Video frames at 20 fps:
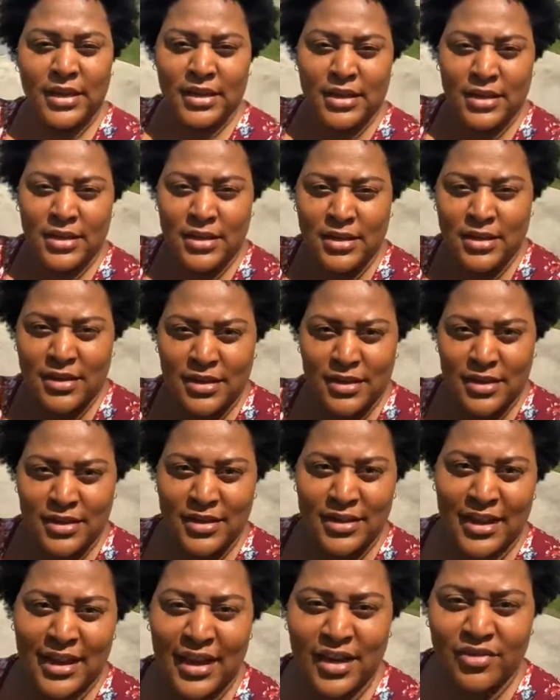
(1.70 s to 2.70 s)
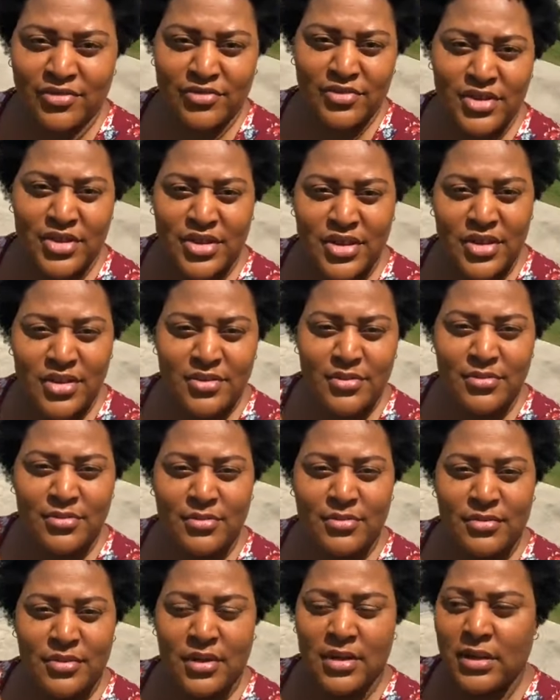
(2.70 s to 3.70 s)
Good
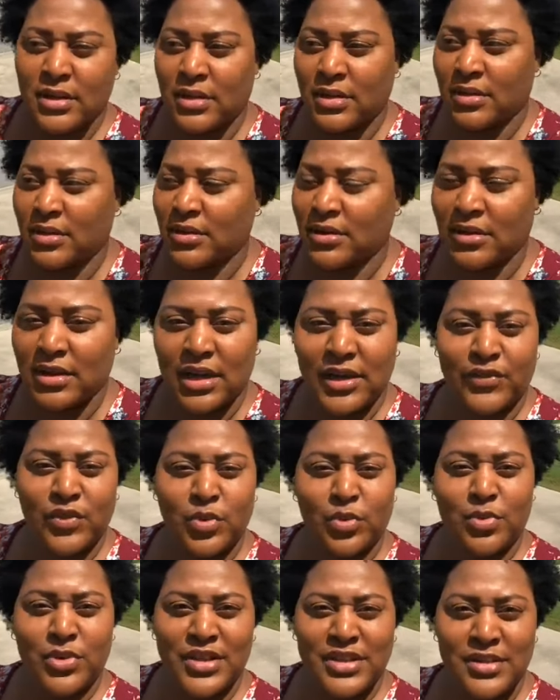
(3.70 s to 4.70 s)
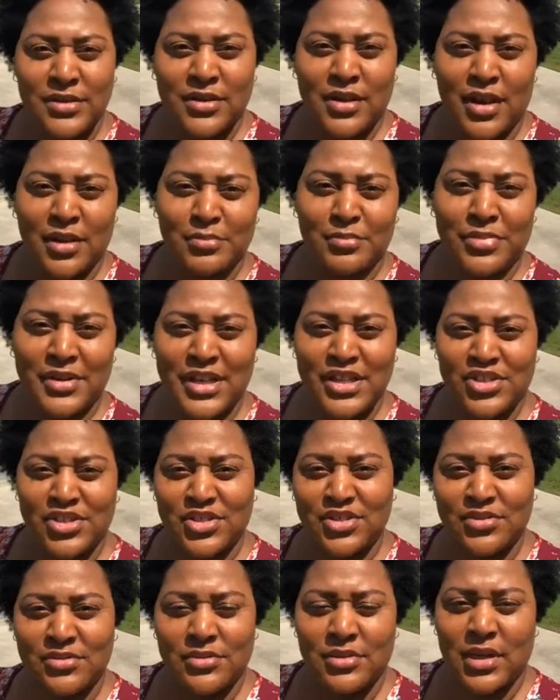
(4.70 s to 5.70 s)
afternoon, everyone. God
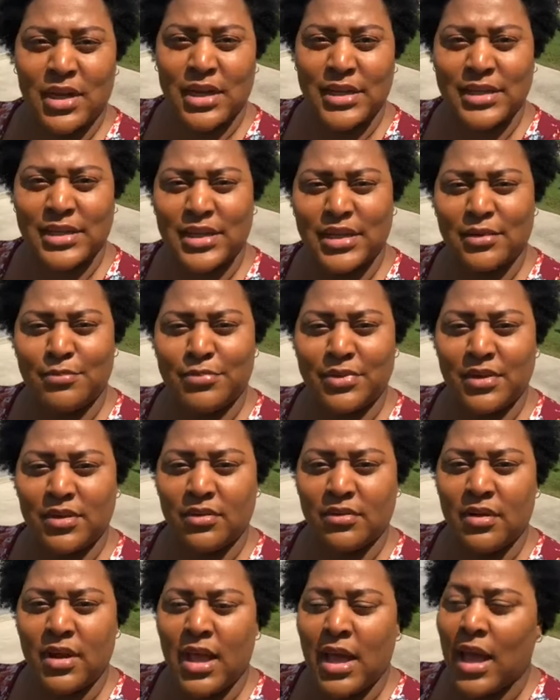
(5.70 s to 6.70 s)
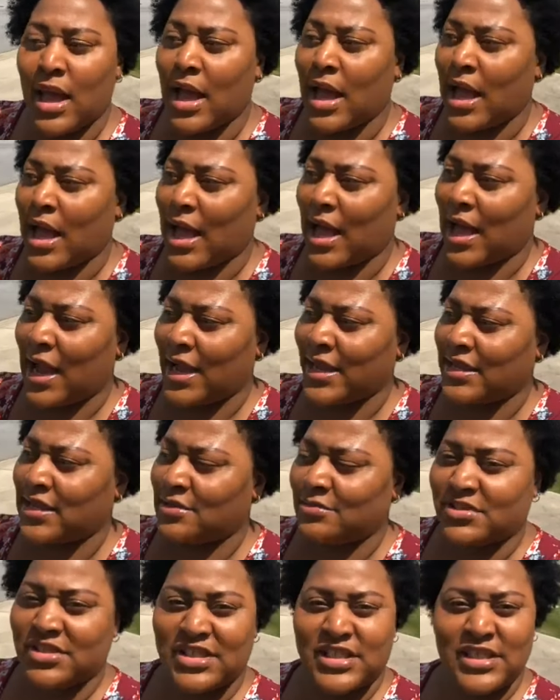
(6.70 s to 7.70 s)
bless you. God keep you. I
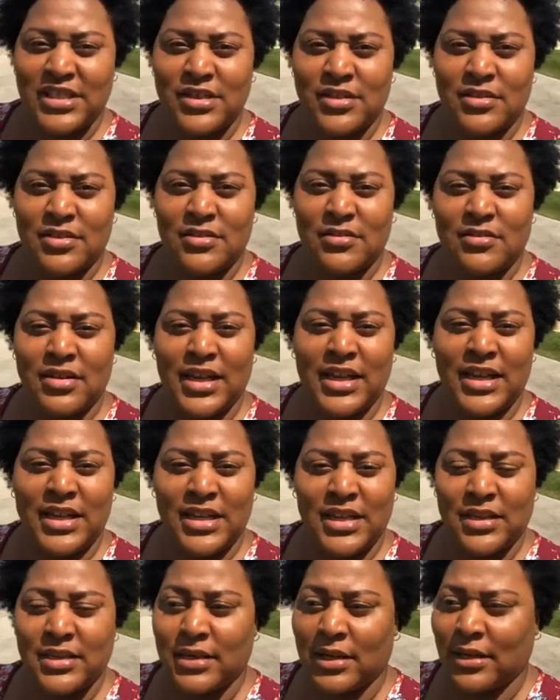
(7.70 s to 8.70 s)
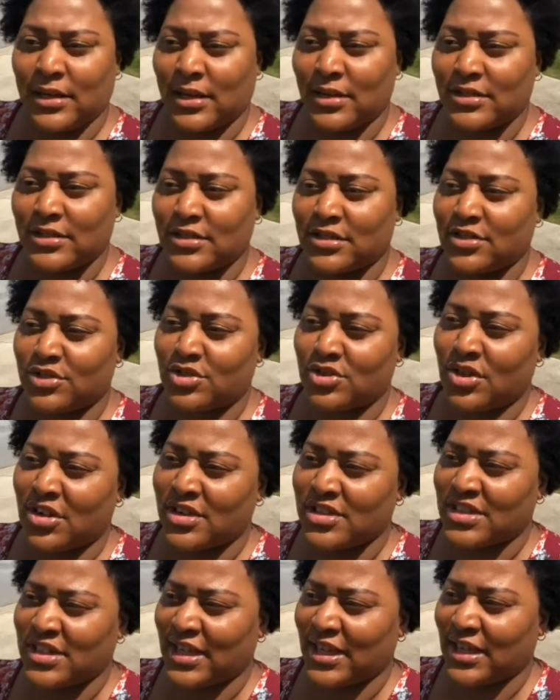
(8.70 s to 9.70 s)
am still in Augusta,
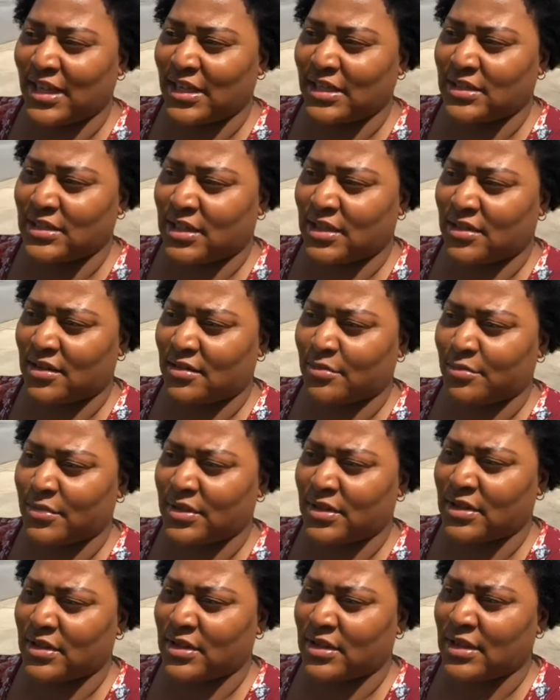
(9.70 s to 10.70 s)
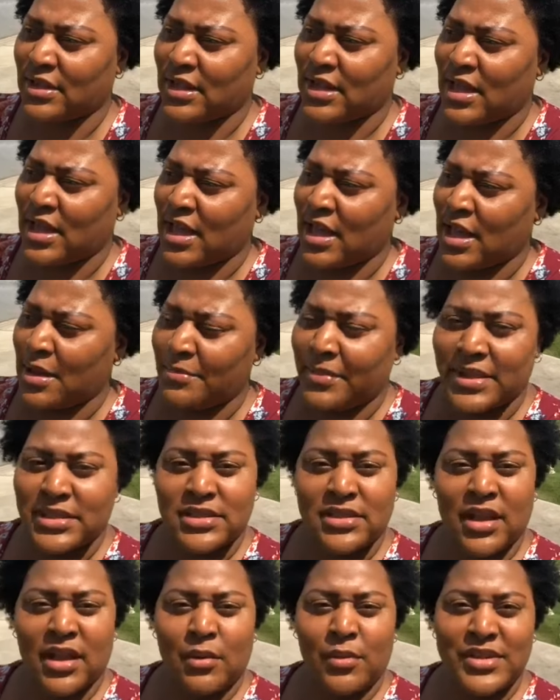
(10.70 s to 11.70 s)
Georgia, and um,
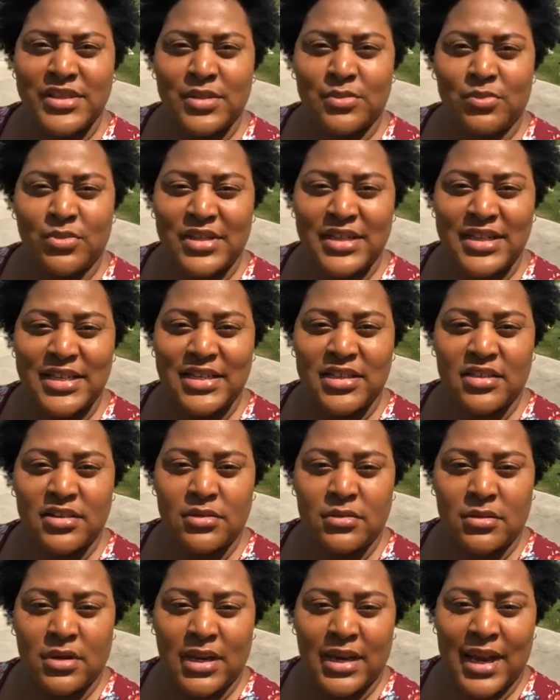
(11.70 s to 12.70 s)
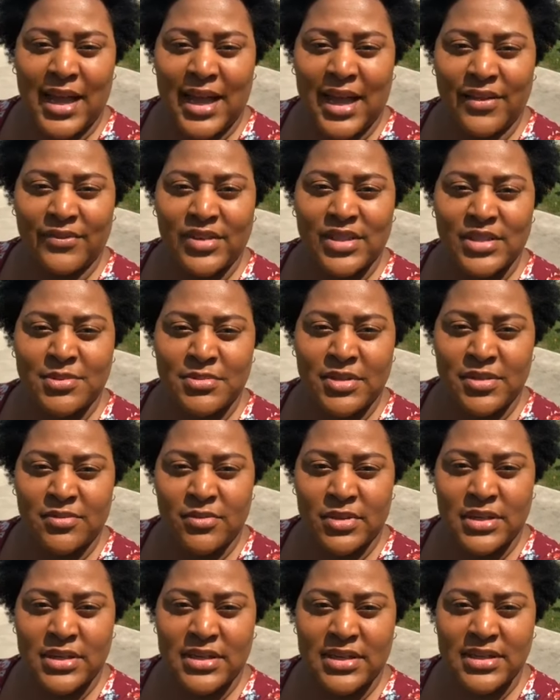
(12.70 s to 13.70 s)
basically, I wasn't really going to do a live because I'm getting
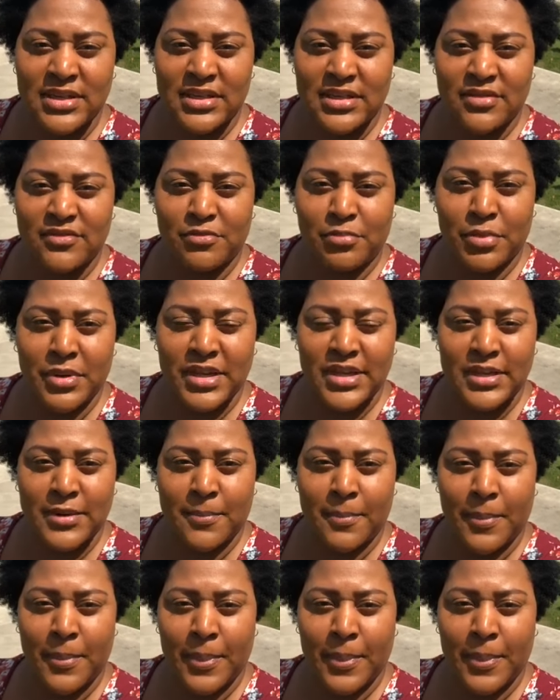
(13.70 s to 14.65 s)
ready to leave, but